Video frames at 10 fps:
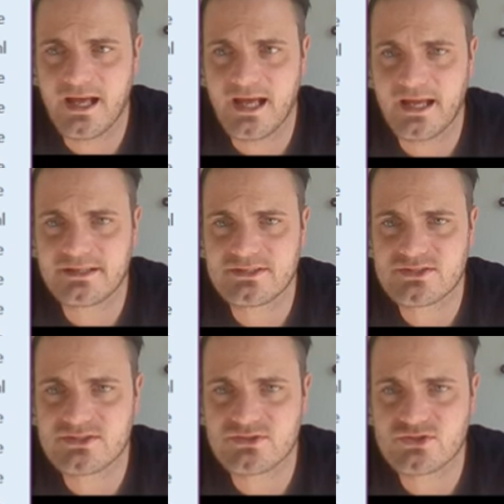
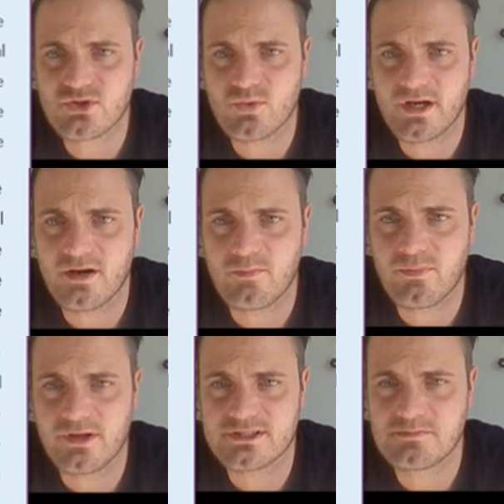X squared
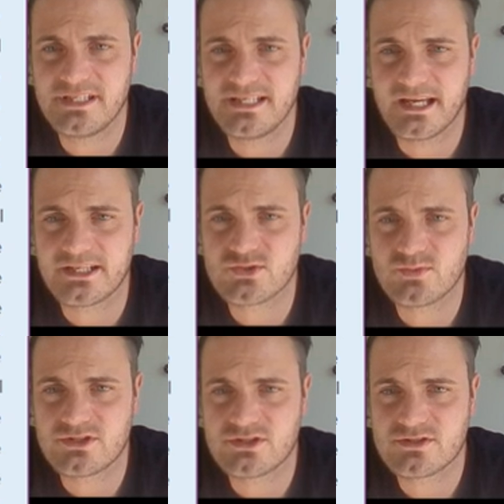plus bx,
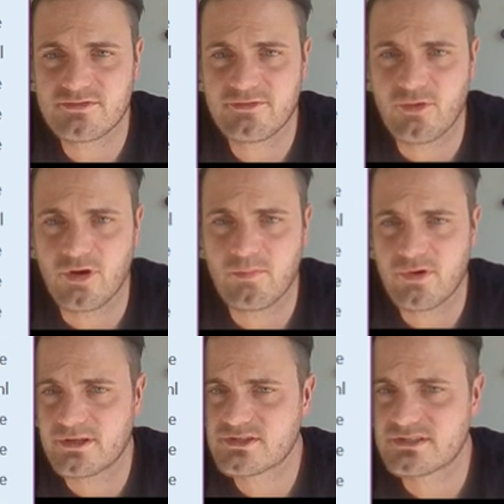which is 4,
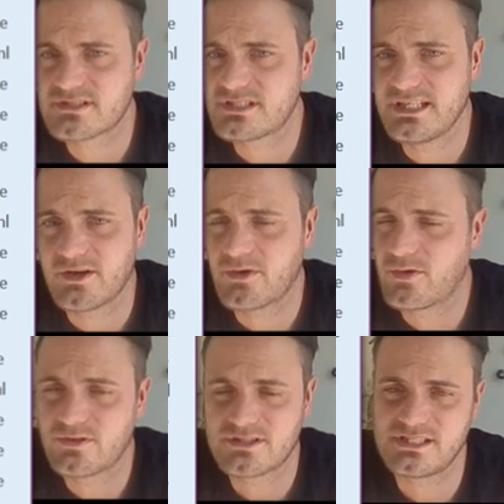plus c, I don't know
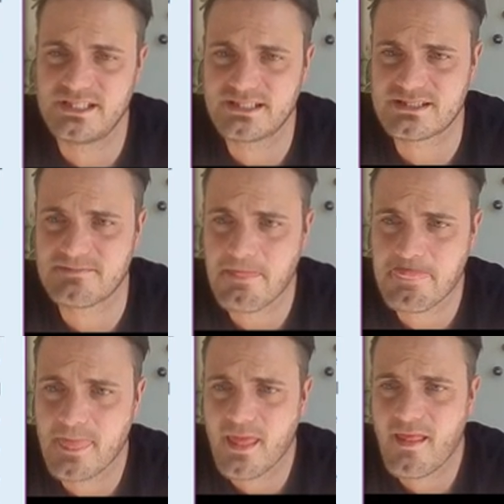what c is.
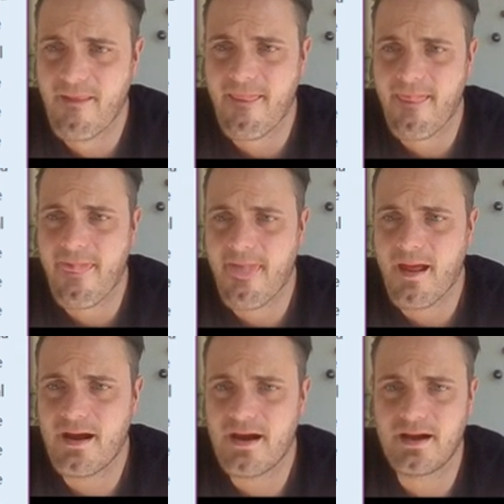
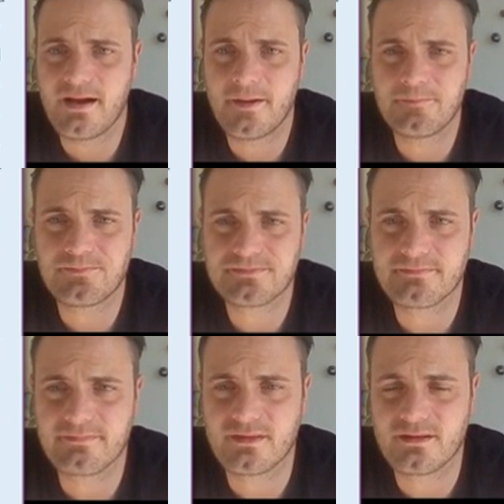
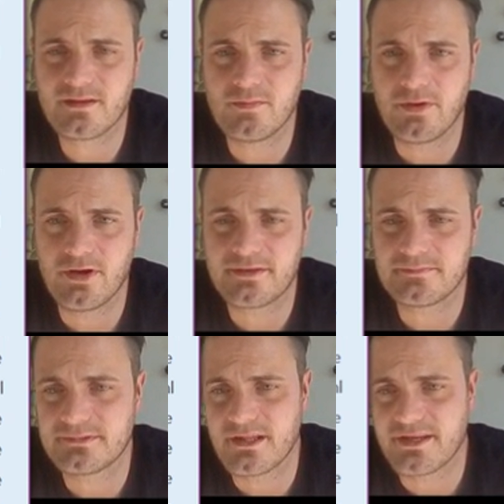
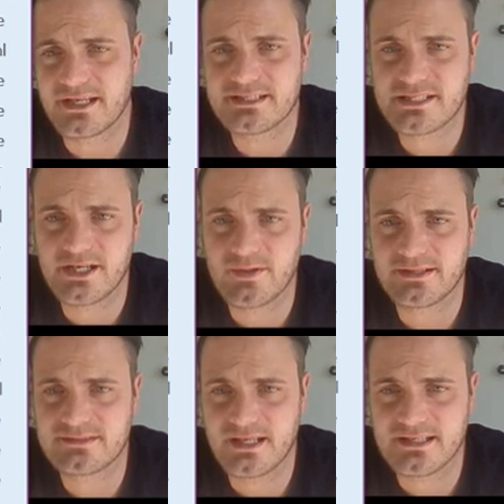But the thing is here
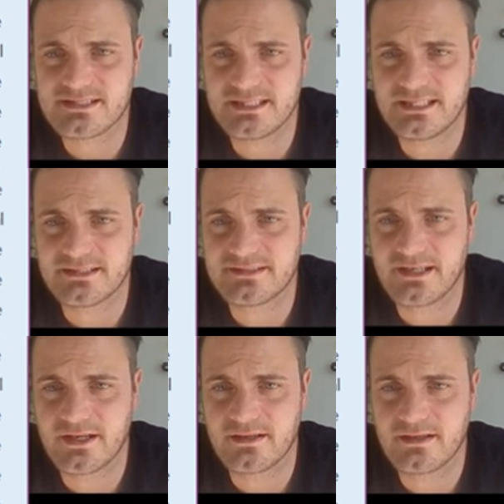that I see that the